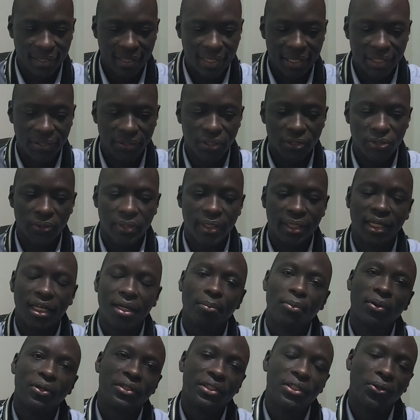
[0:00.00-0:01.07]
And you want to think
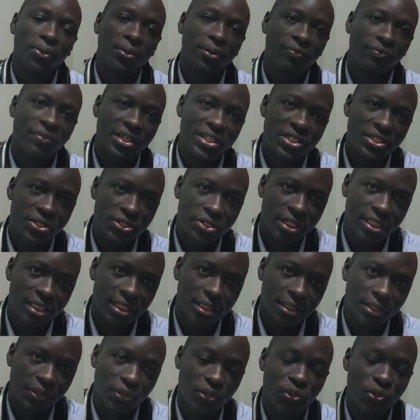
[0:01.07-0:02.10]
about the conversion rate.